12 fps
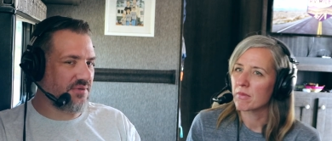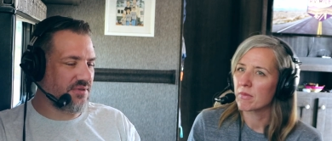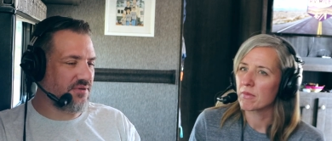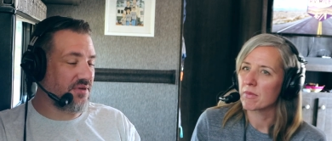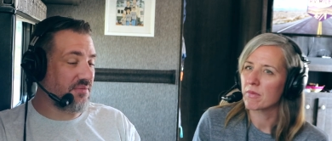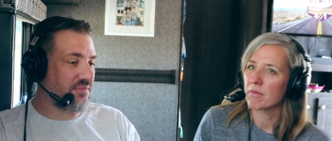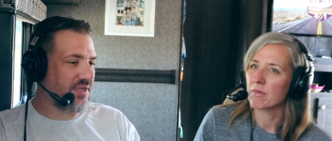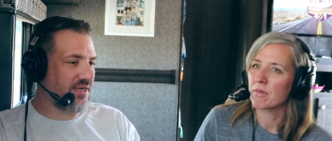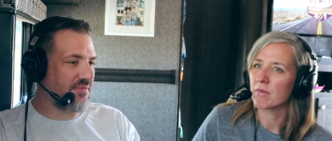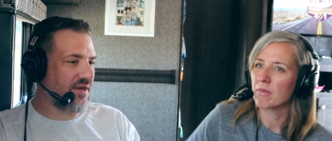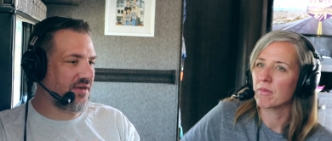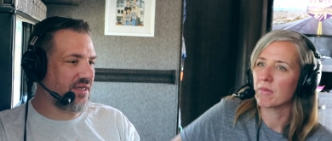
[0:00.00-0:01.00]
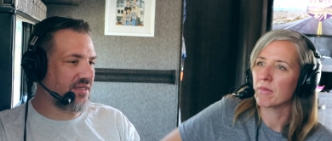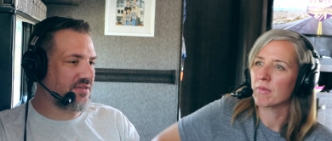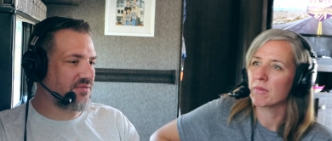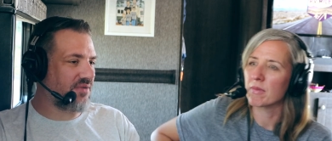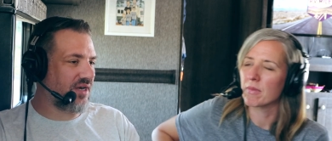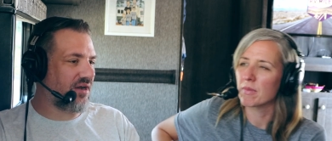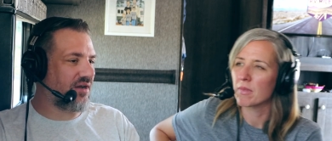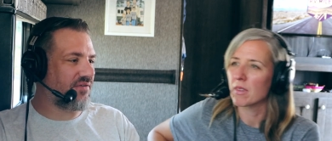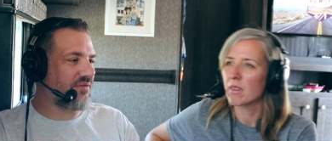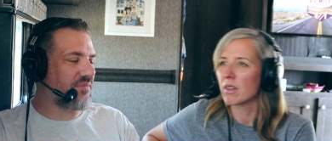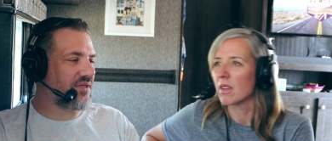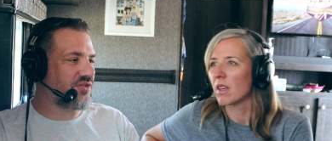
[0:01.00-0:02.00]
Speaker 1: people do complain about kids quite
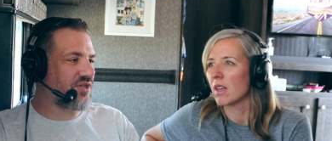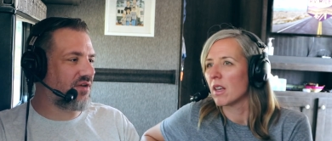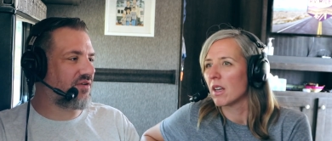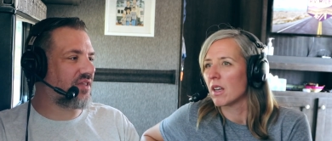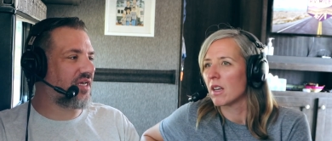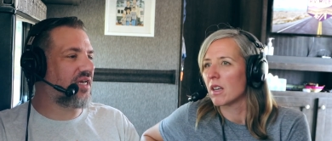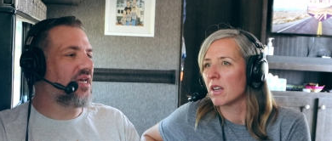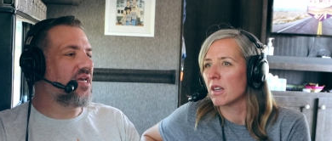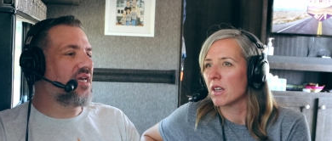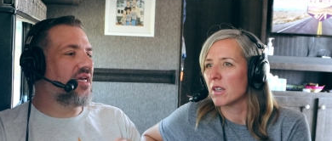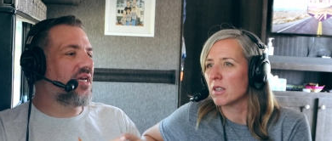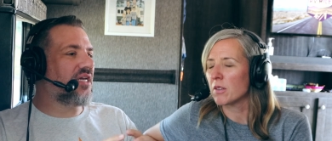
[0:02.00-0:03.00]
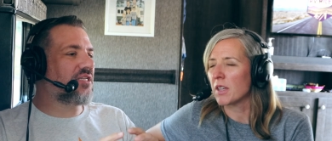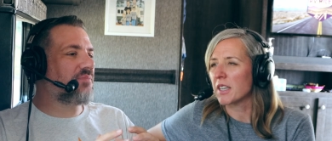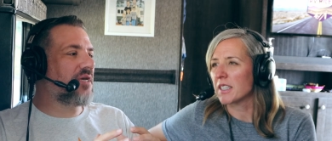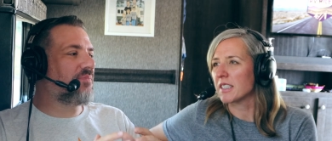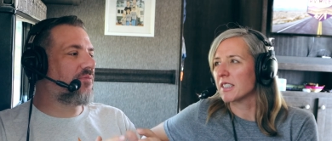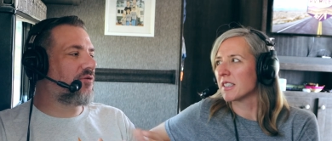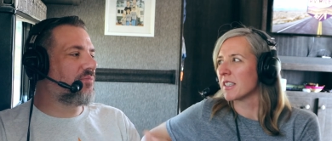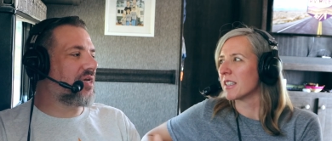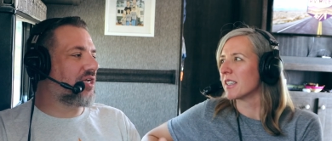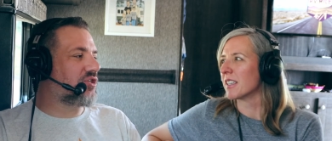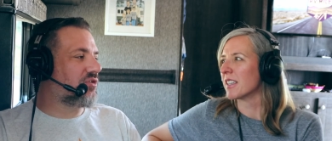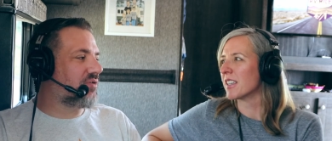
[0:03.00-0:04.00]
often, but generally you it's people
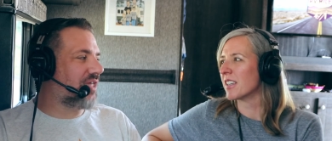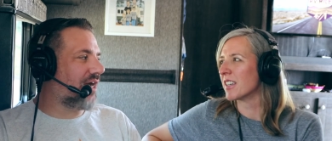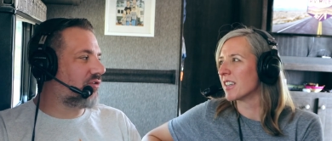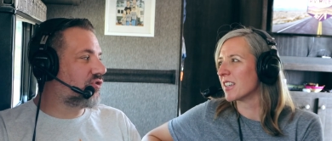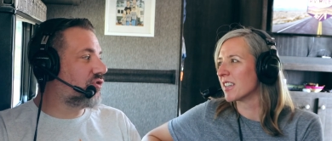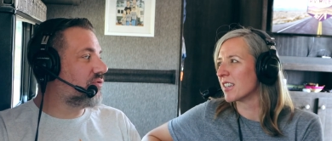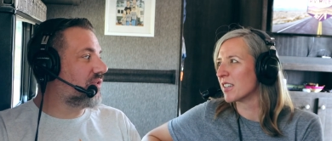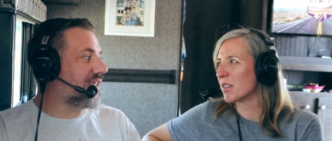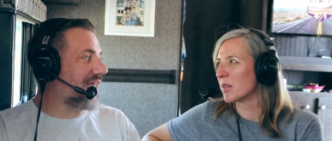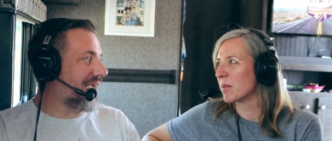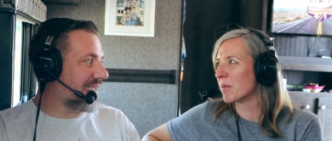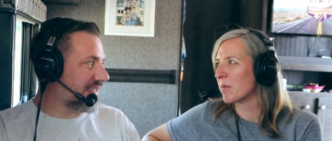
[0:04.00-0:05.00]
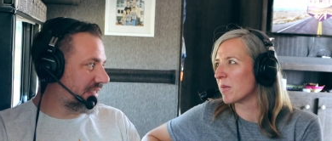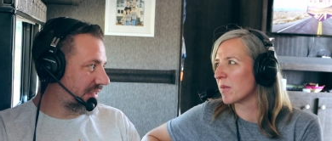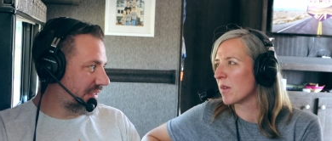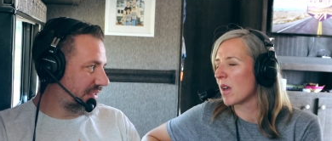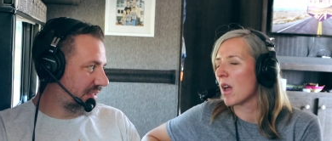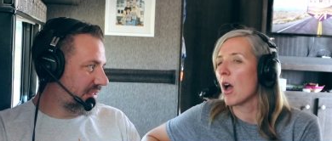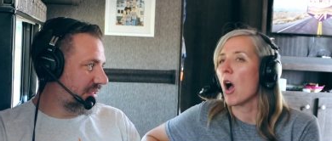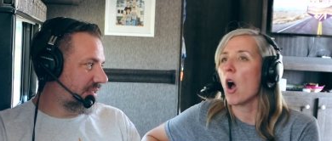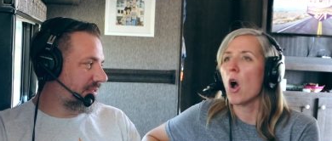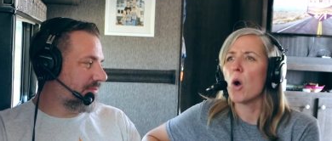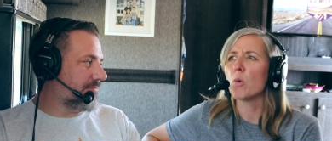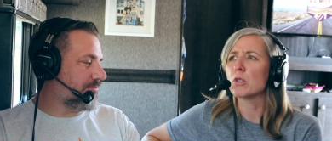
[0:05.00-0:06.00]
it's... being too loud too late.
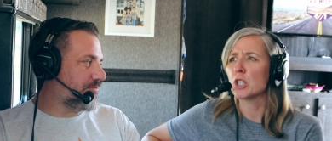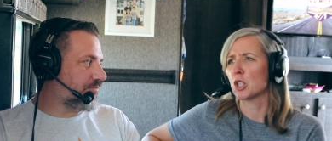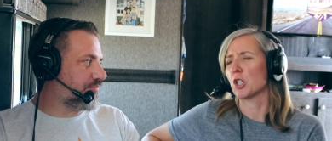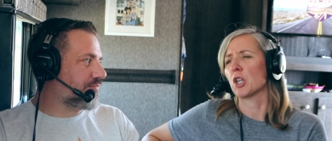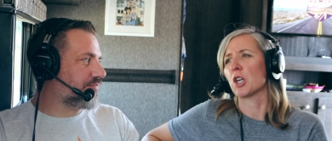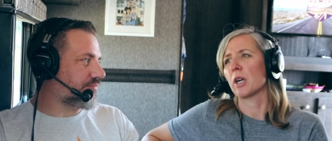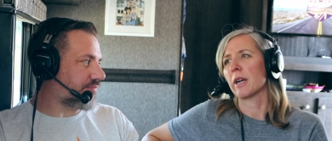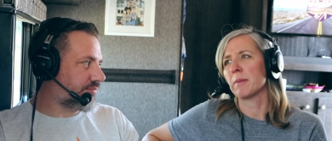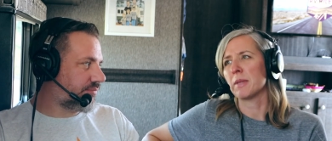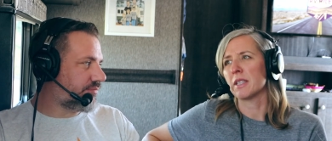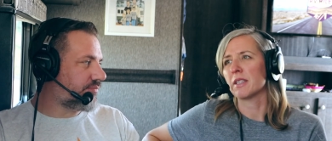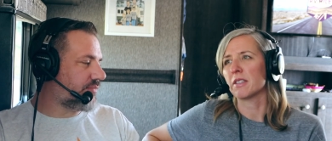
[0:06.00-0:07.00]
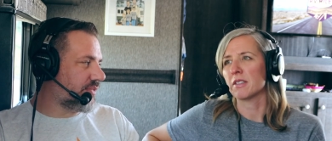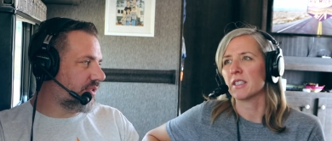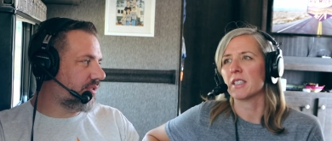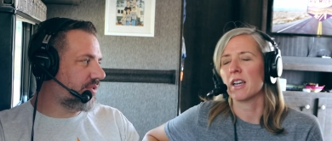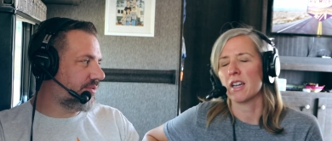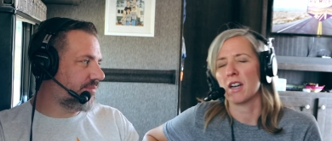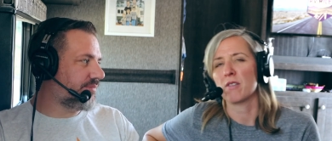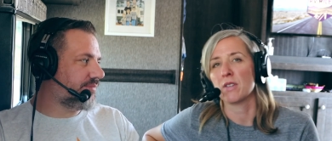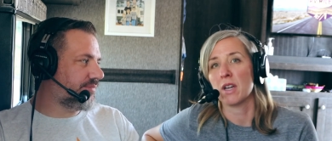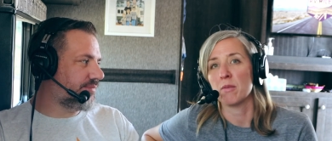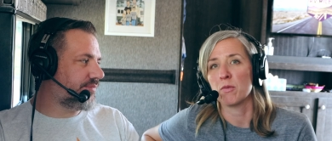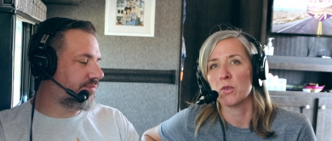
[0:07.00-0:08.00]
Speaker 2: Oh, sure. I mean, there's a
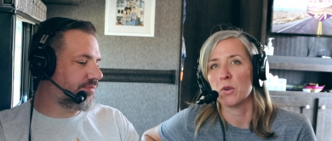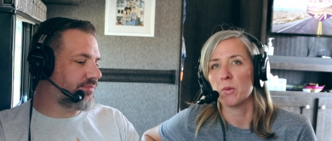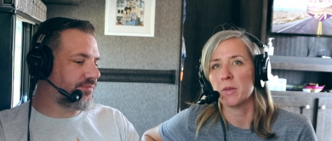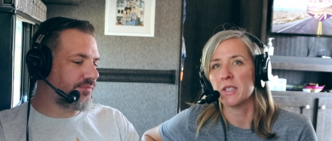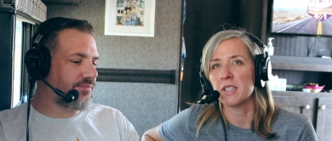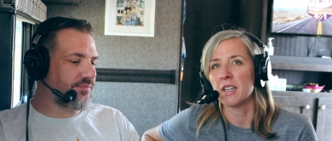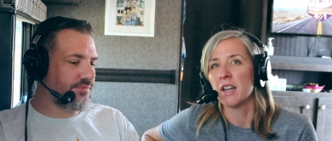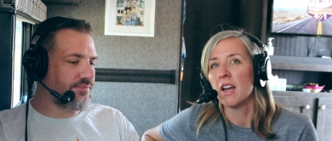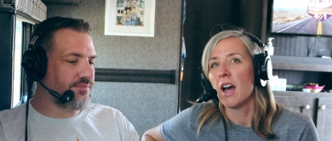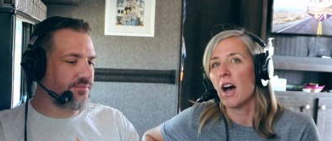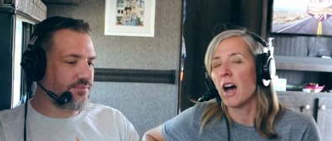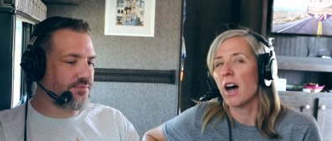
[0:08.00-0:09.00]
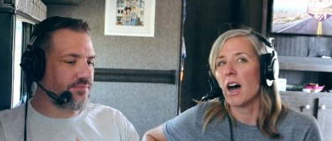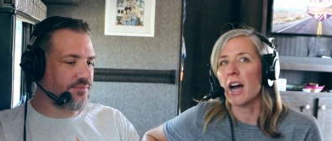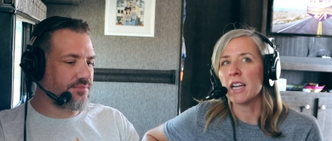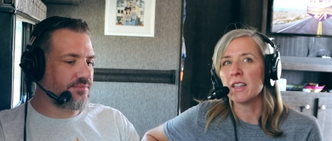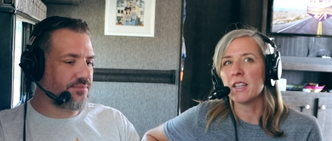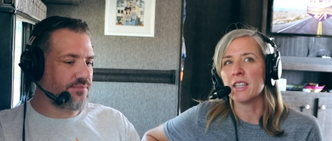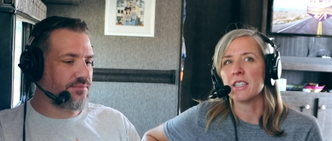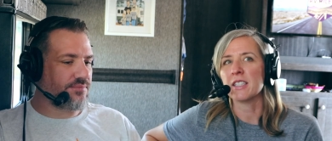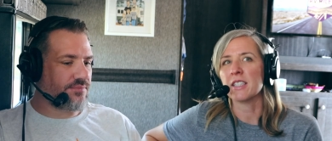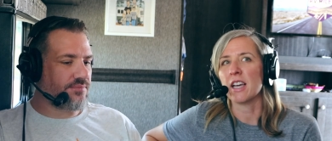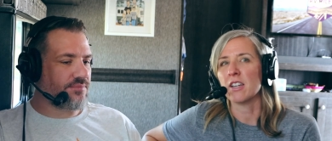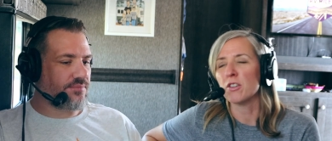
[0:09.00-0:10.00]
cutoff time for a reason. Uh, I think
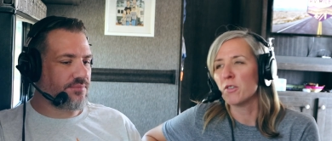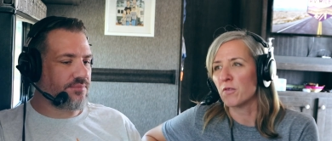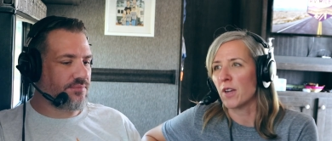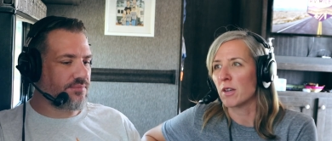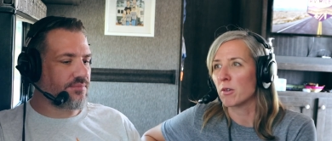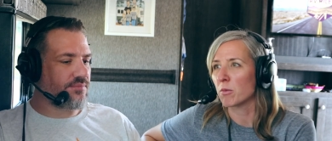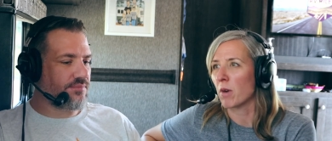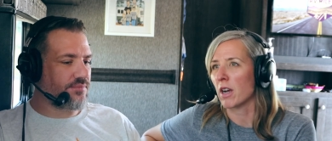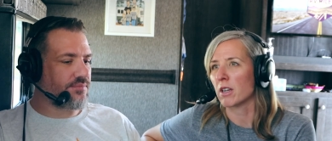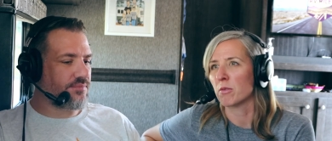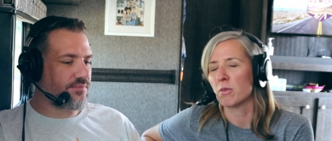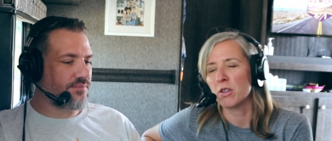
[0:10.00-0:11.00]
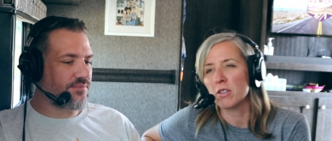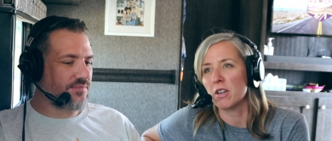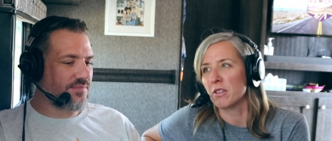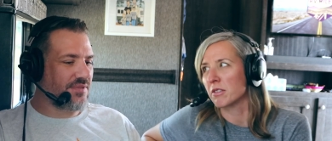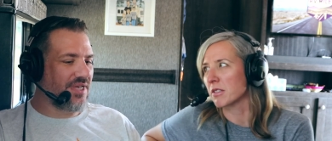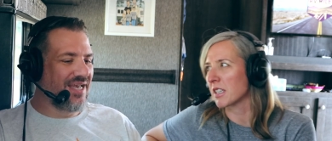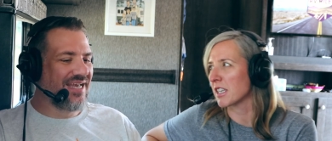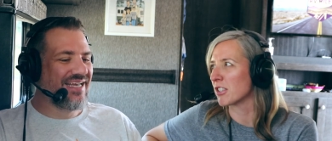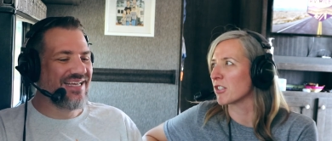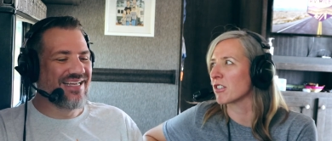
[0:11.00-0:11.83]
it's that newfangled rock and roll all those